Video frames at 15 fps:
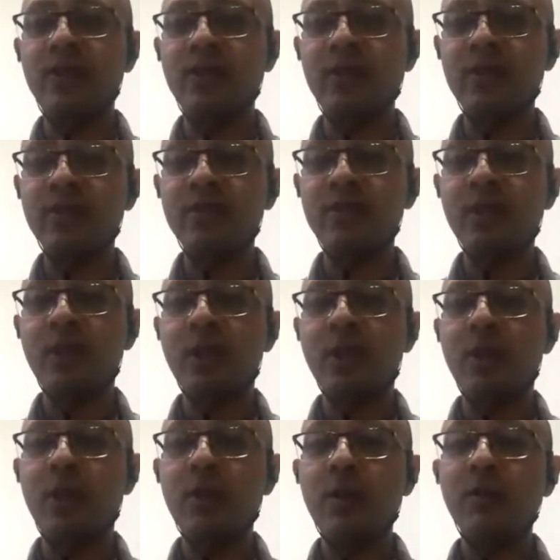And that is
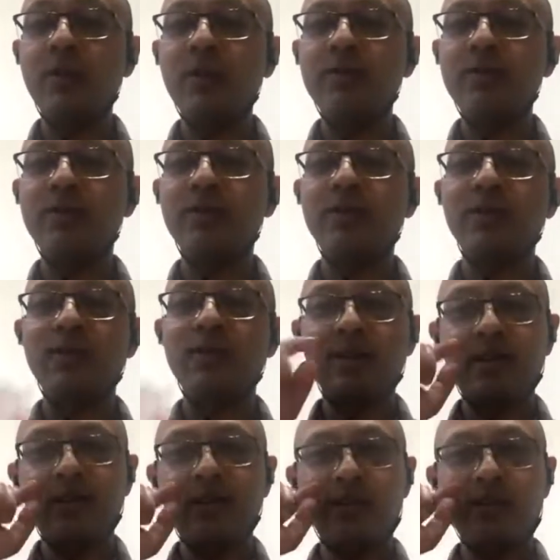not because
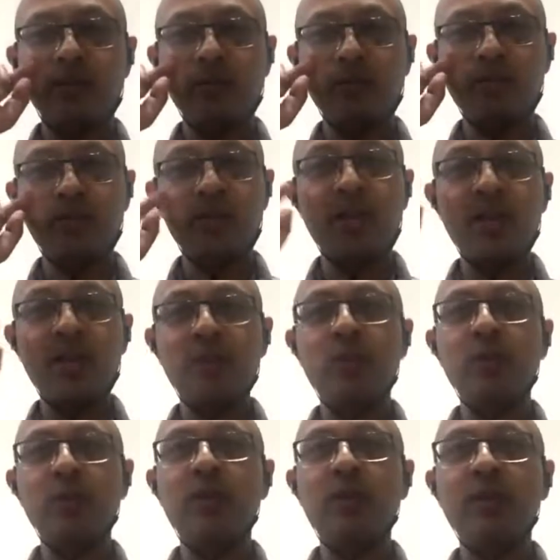there are
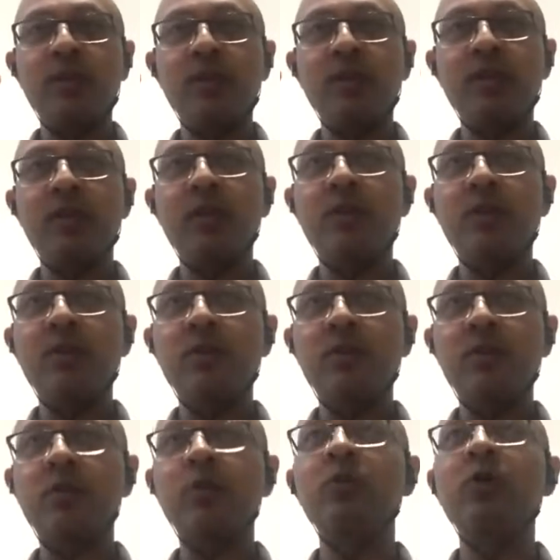so many
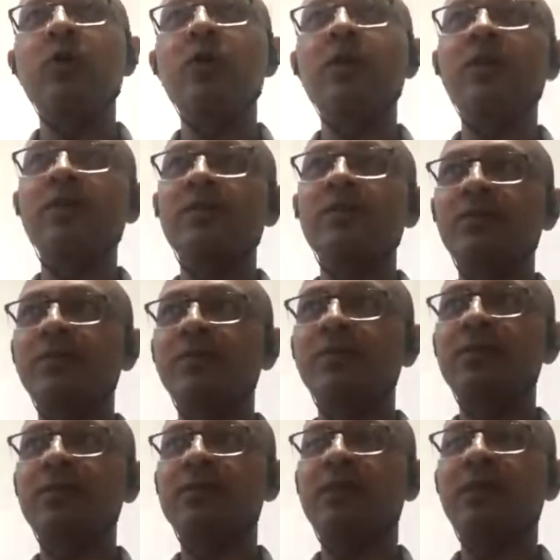so-called
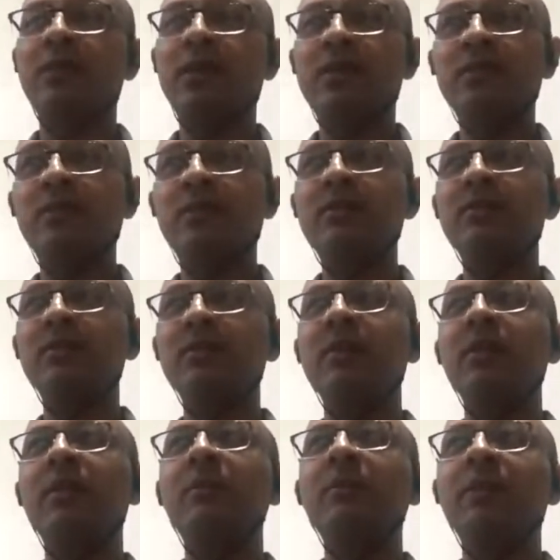sannyasis,
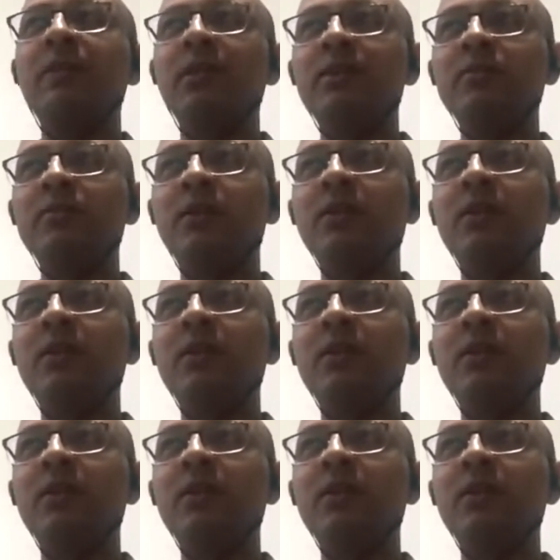but it is